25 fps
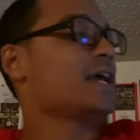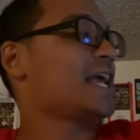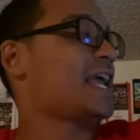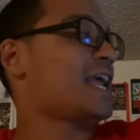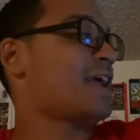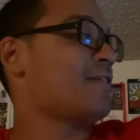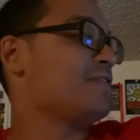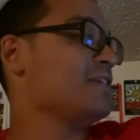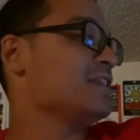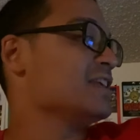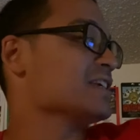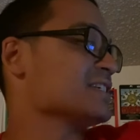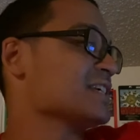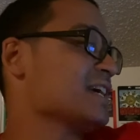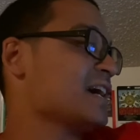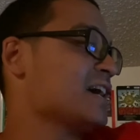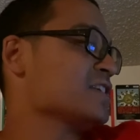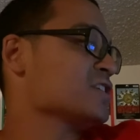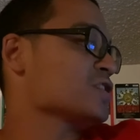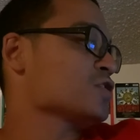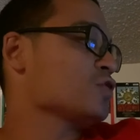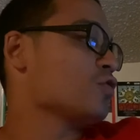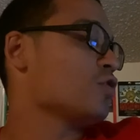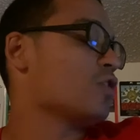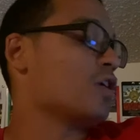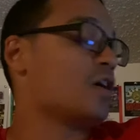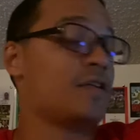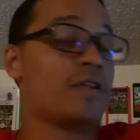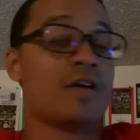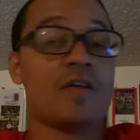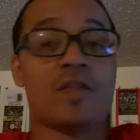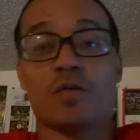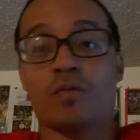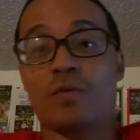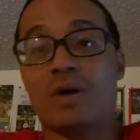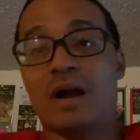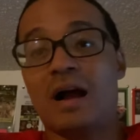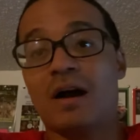If he decides to go
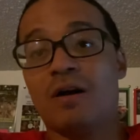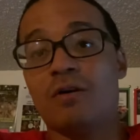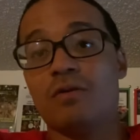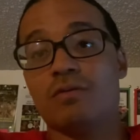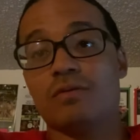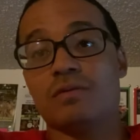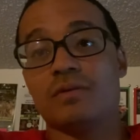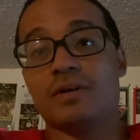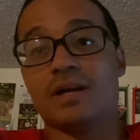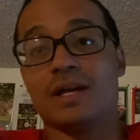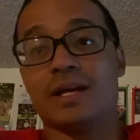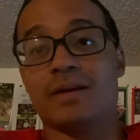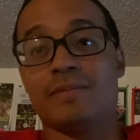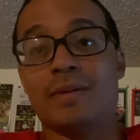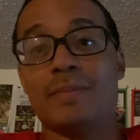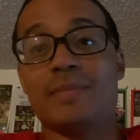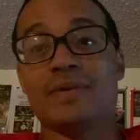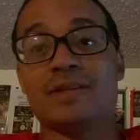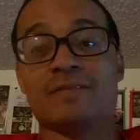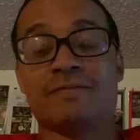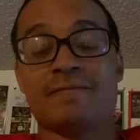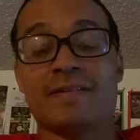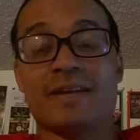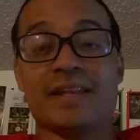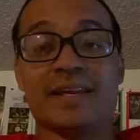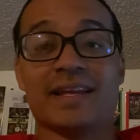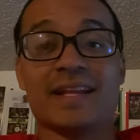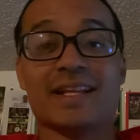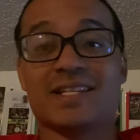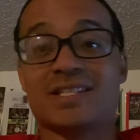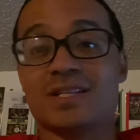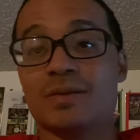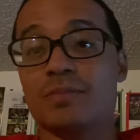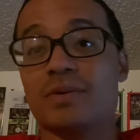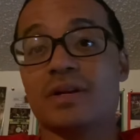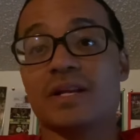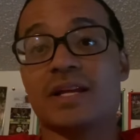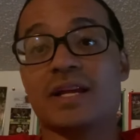another route and maybe defend against
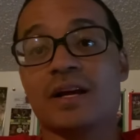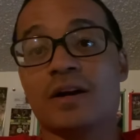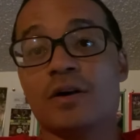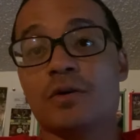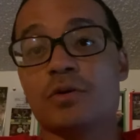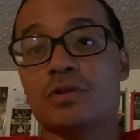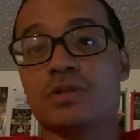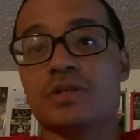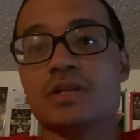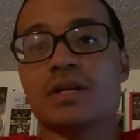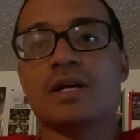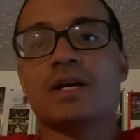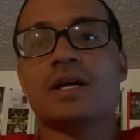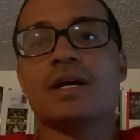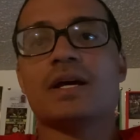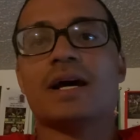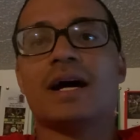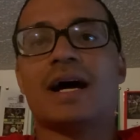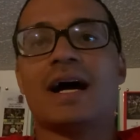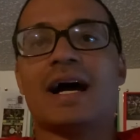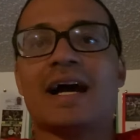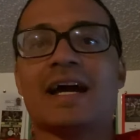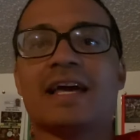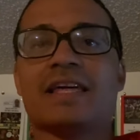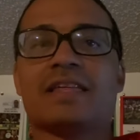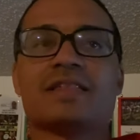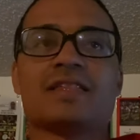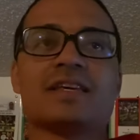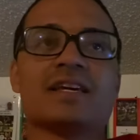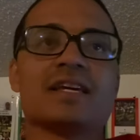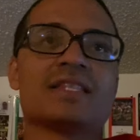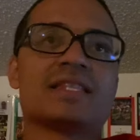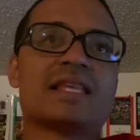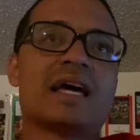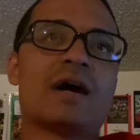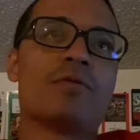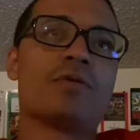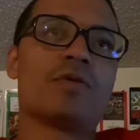somebody else, I
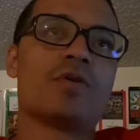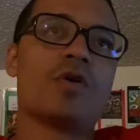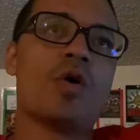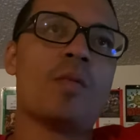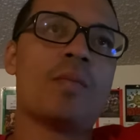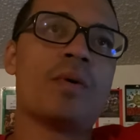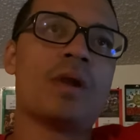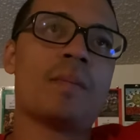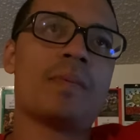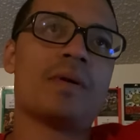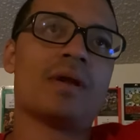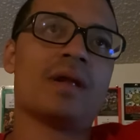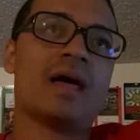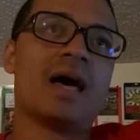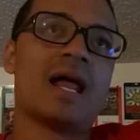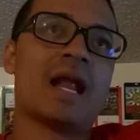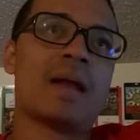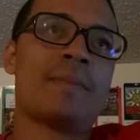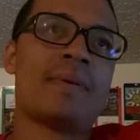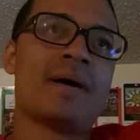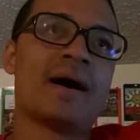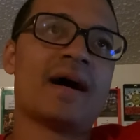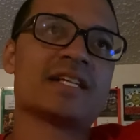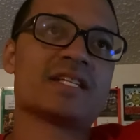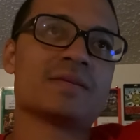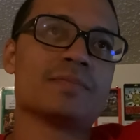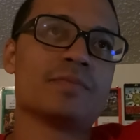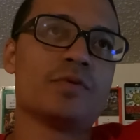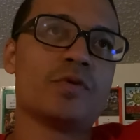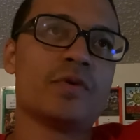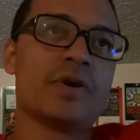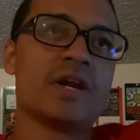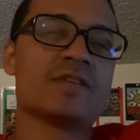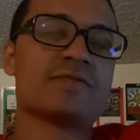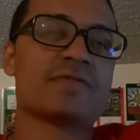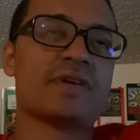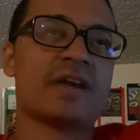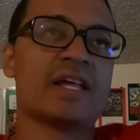think that would open up a lot of
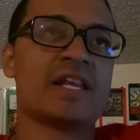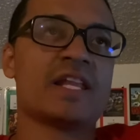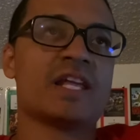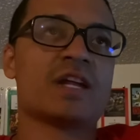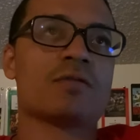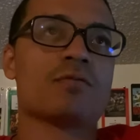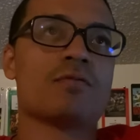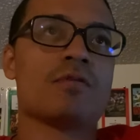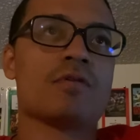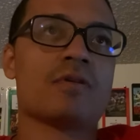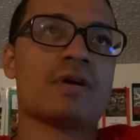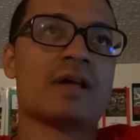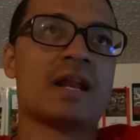possibilities for Andy Hiraoka.